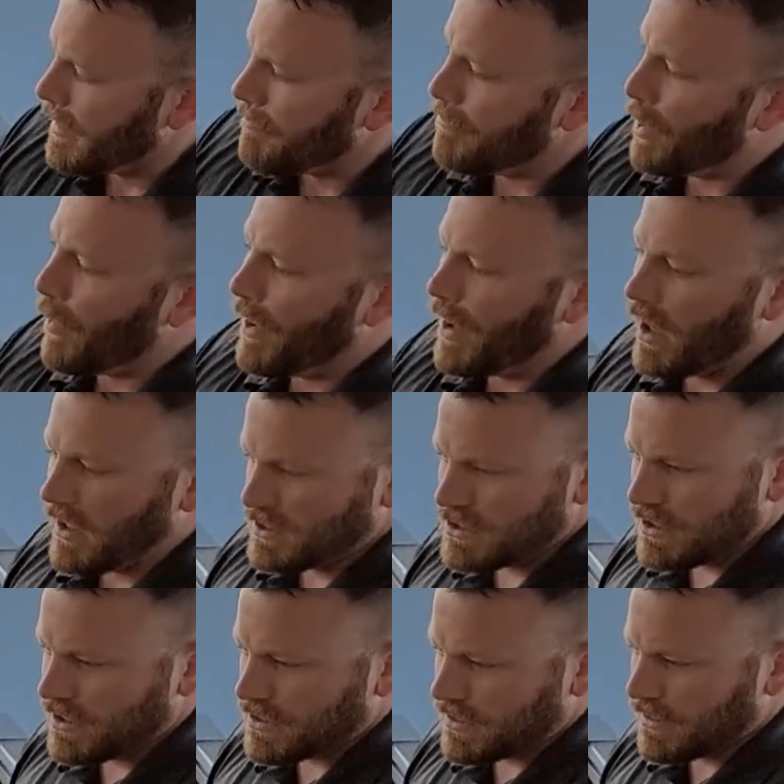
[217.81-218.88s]
But what
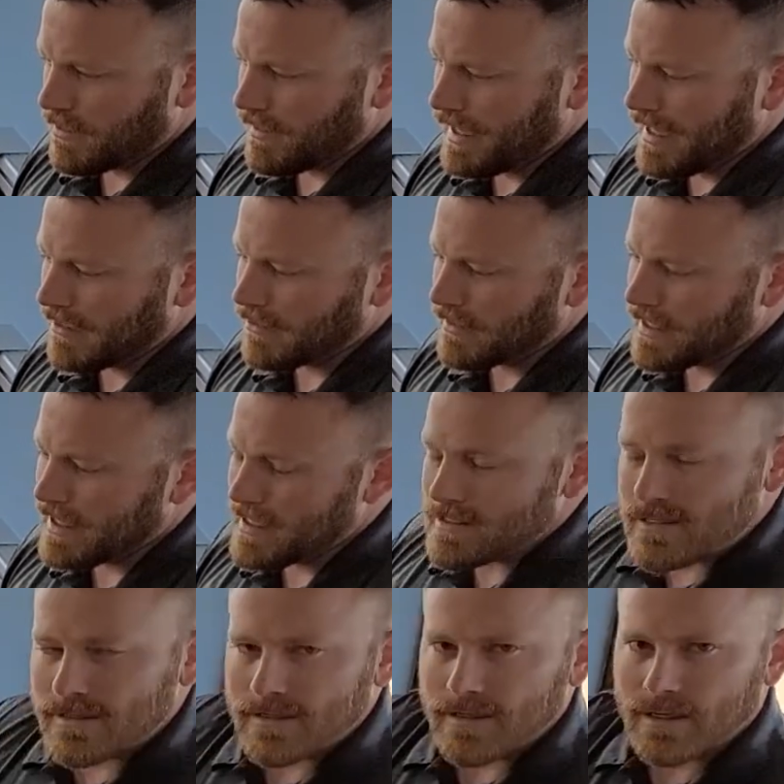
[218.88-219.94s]
also the tournament angler
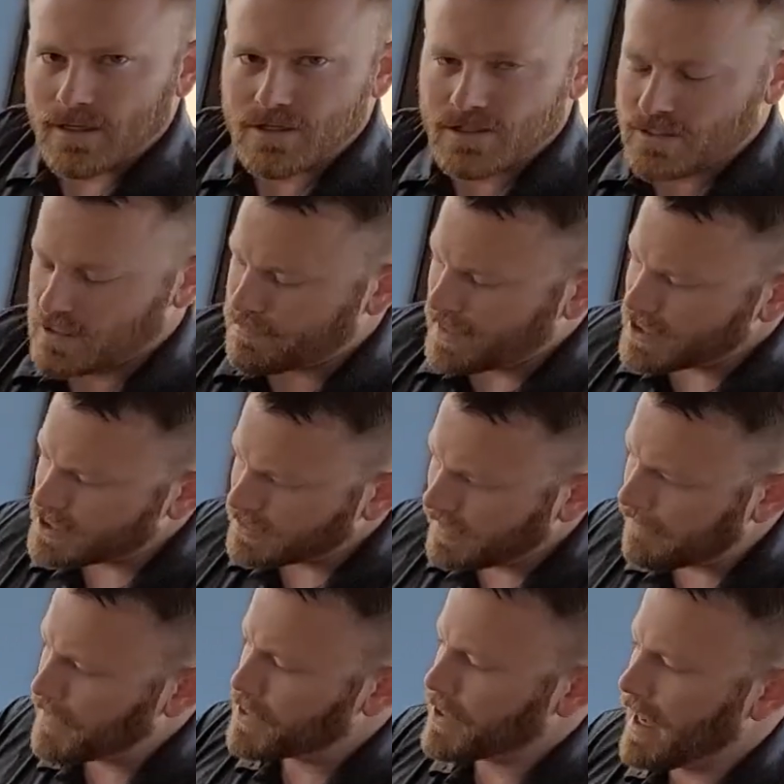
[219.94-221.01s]
needs is, especially
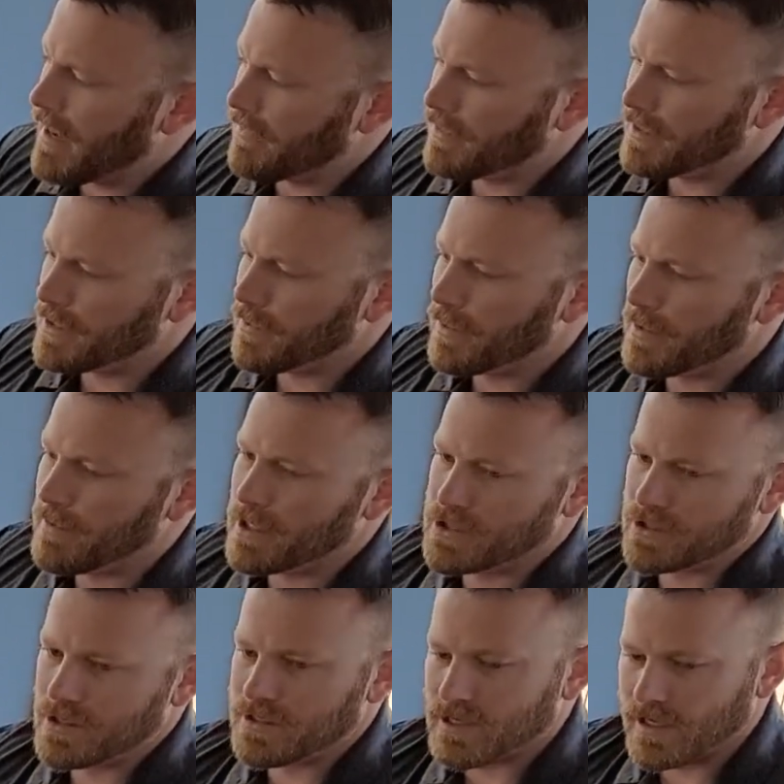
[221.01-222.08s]
if you're traveling, you want to make
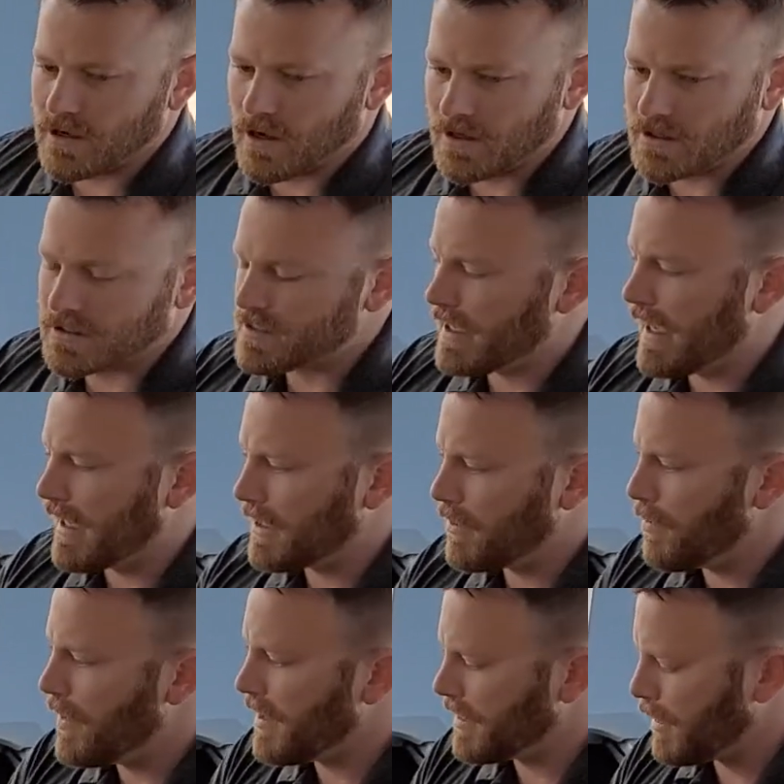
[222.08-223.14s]
sure you take all your
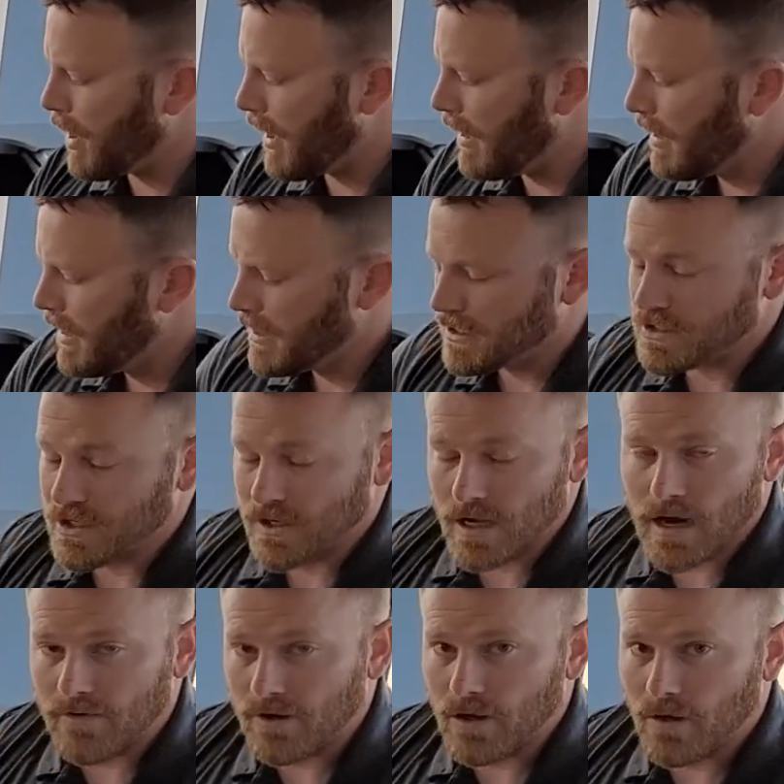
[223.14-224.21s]
tackle with you because you
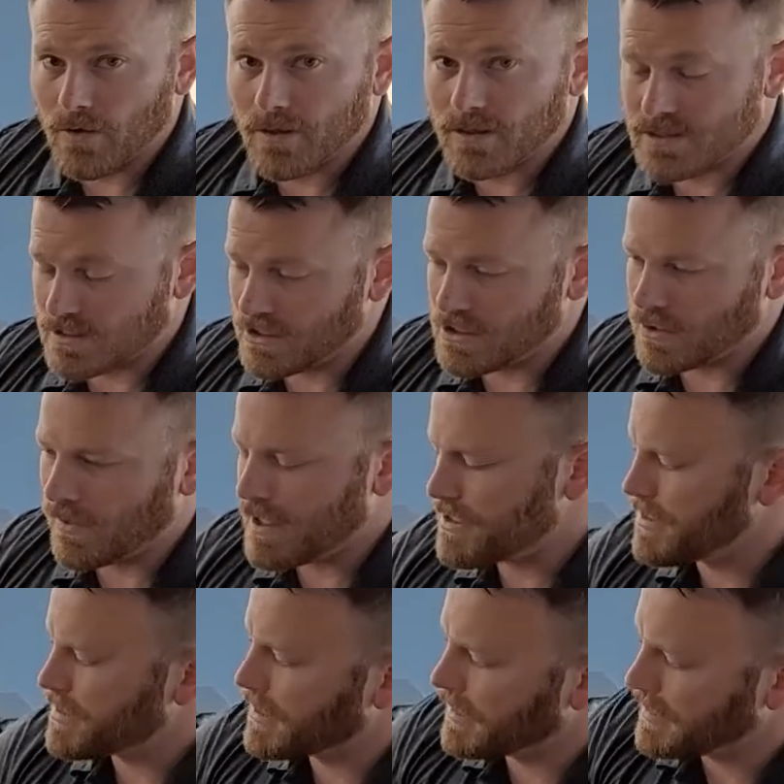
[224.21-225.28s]
never know what the
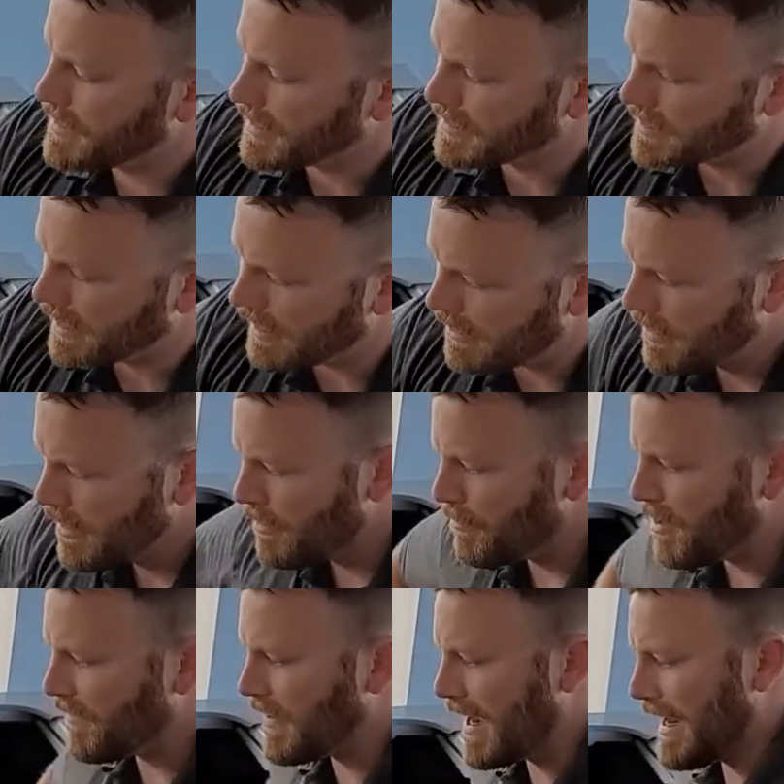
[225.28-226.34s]
situation is going to dictate.
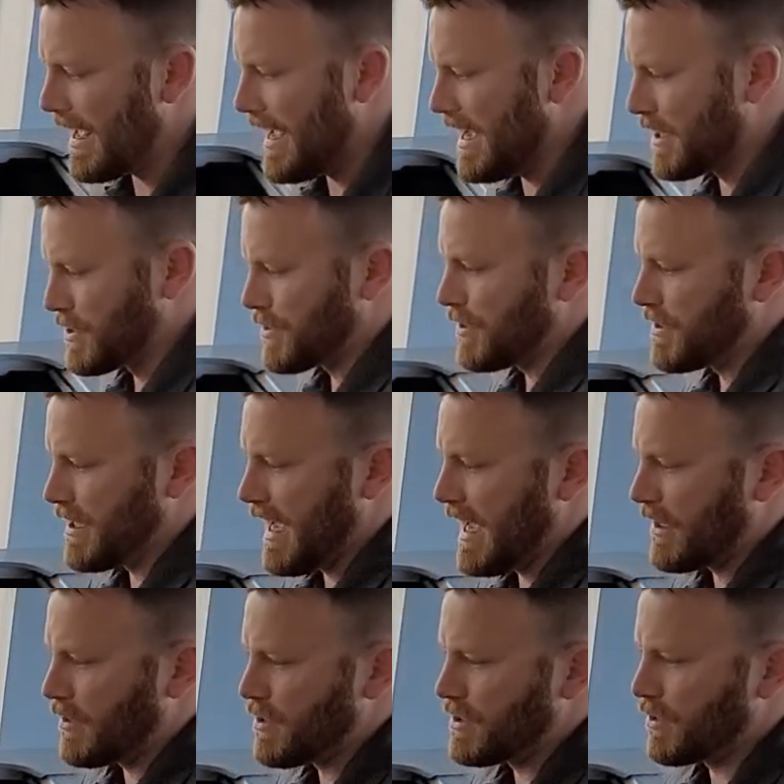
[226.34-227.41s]
But you've got extra
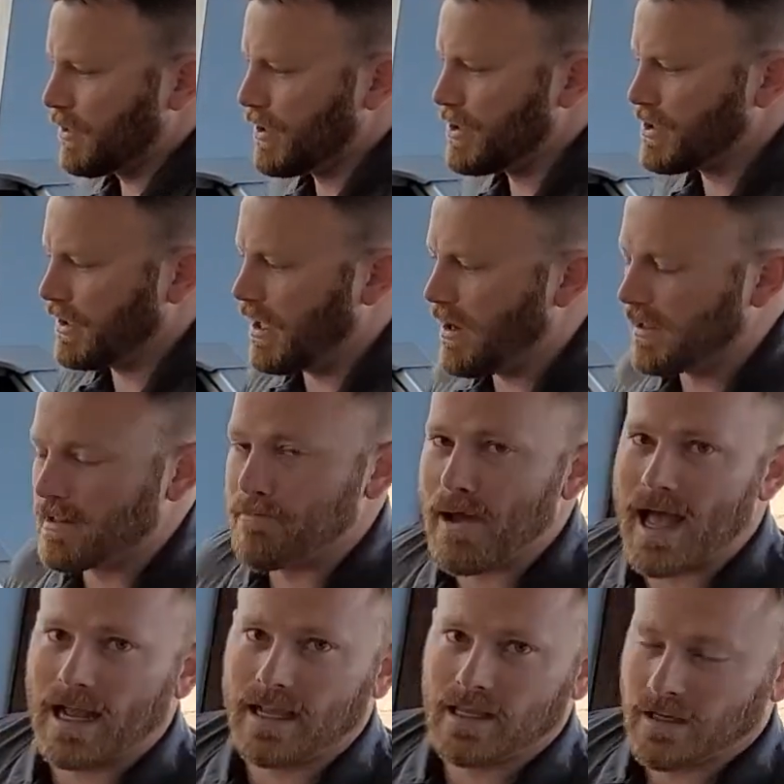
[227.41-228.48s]
tackle storage along the
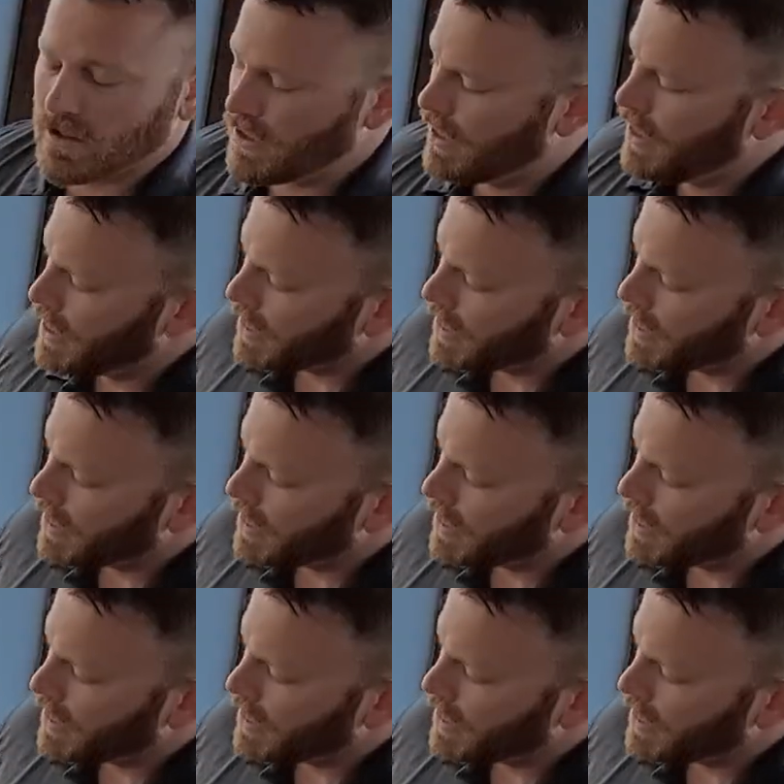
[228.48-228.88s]
back here.